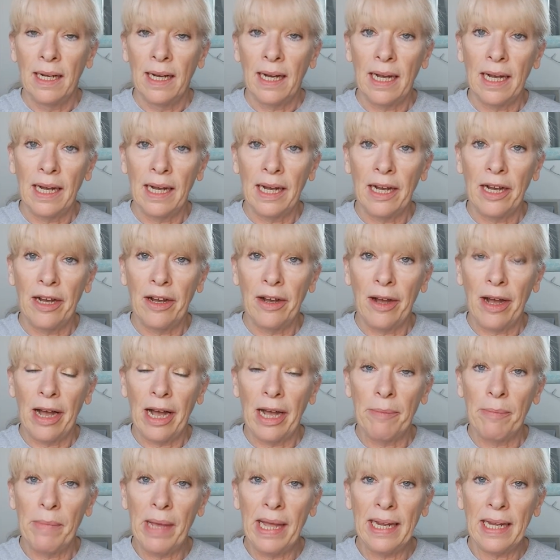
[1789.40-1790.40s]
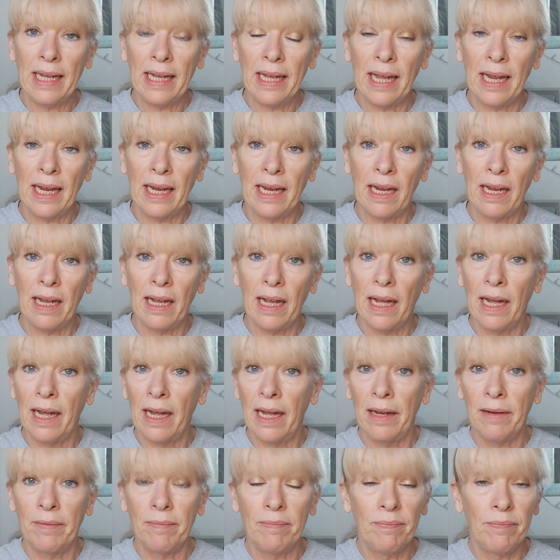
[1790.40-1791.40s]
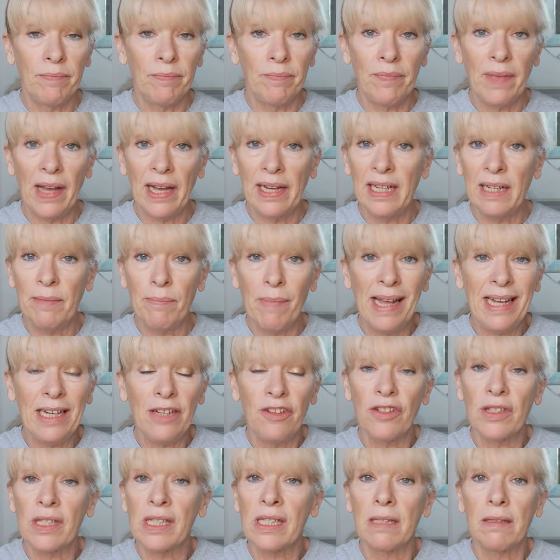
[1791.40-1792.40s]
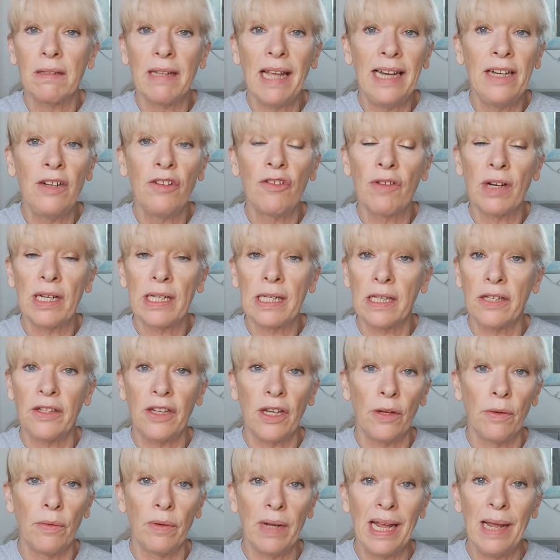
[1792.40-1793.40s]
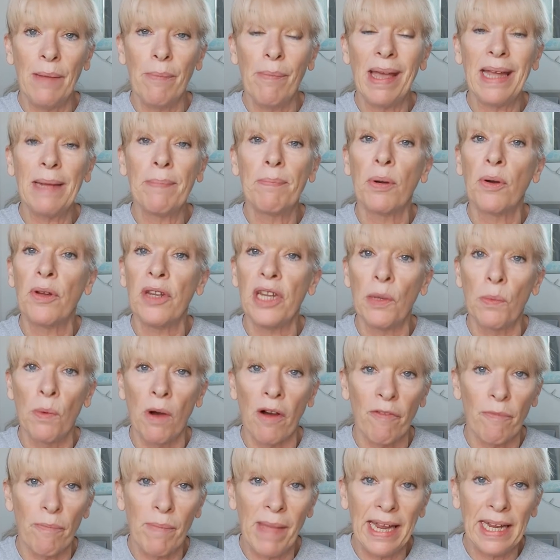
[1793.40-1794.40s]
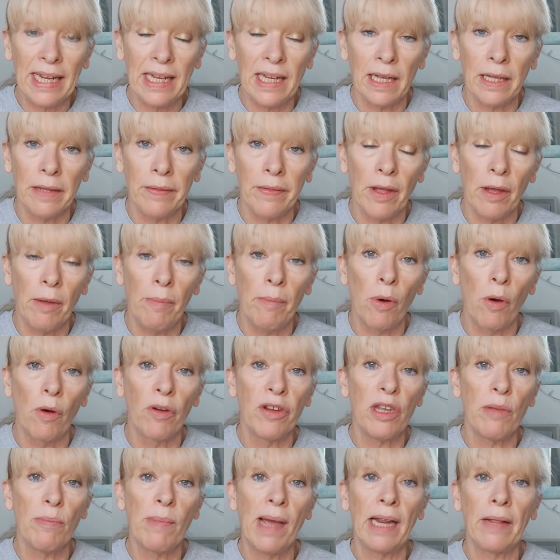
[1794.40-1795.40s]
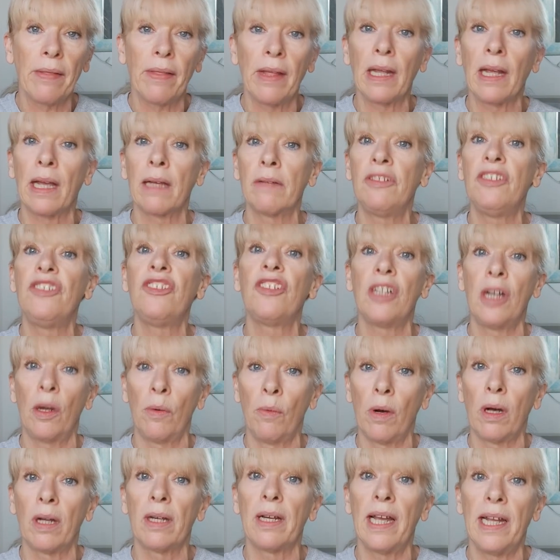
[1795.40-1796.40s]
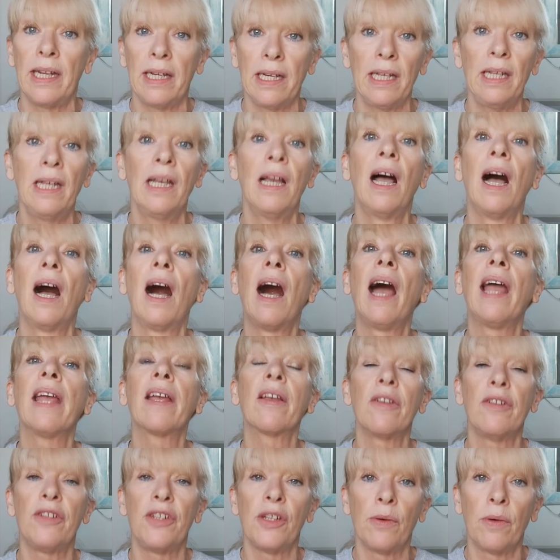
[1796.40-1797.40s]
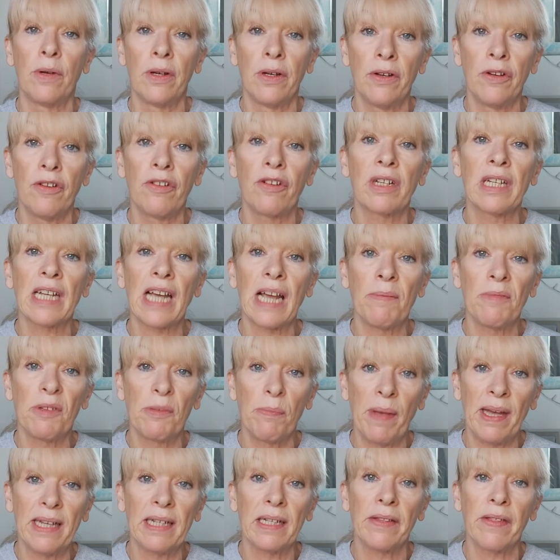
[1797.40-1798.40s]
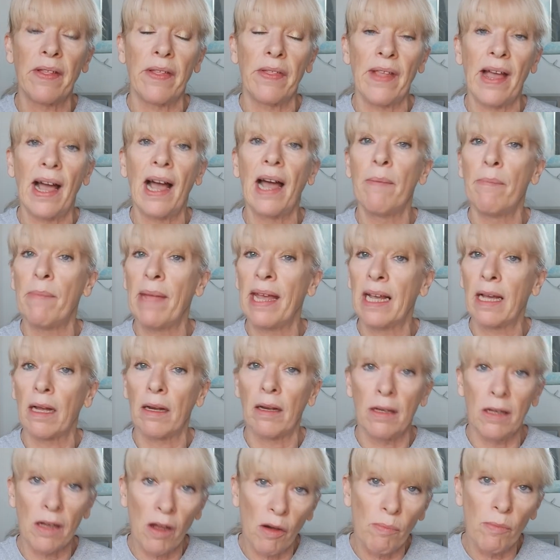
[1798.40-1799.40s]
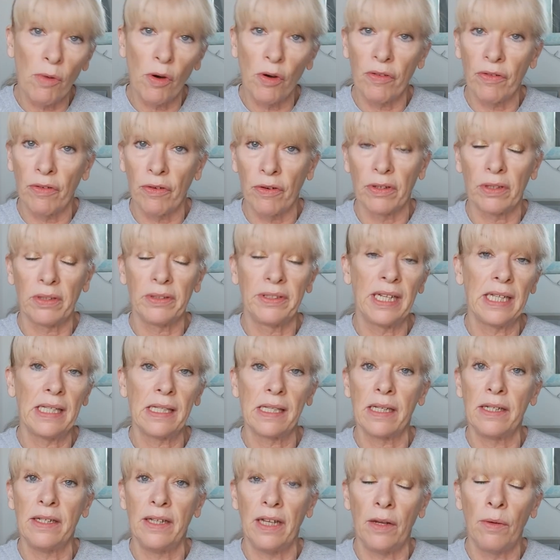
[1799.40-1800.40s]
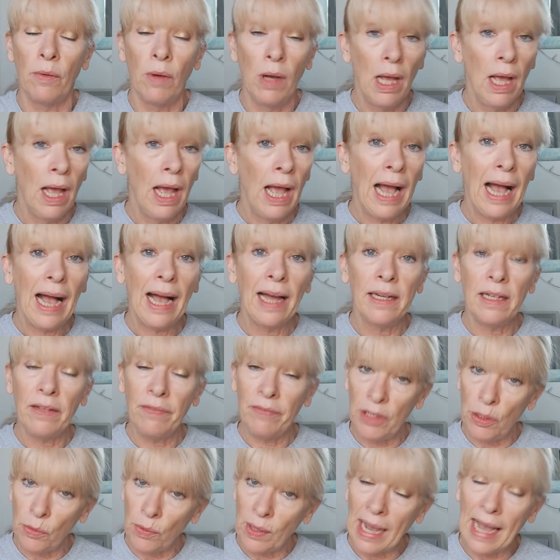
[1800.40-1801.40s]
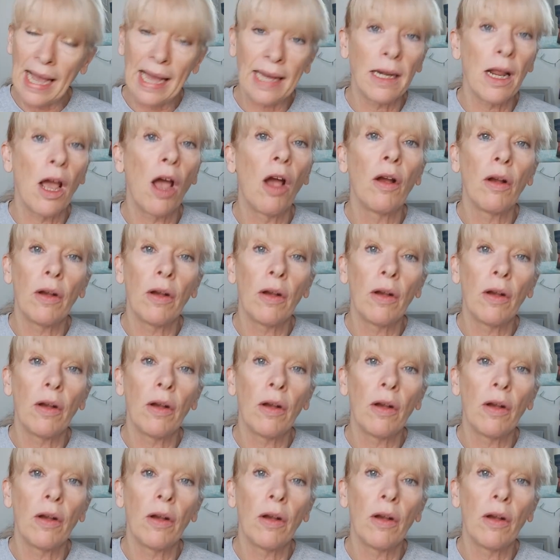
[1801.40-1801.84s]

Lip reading: I'm making, and it may just interest you. It may put you off making them, or you may think, do you know what, lady, I could do 100 times better than that and make a lot more royalties than you. And if you can,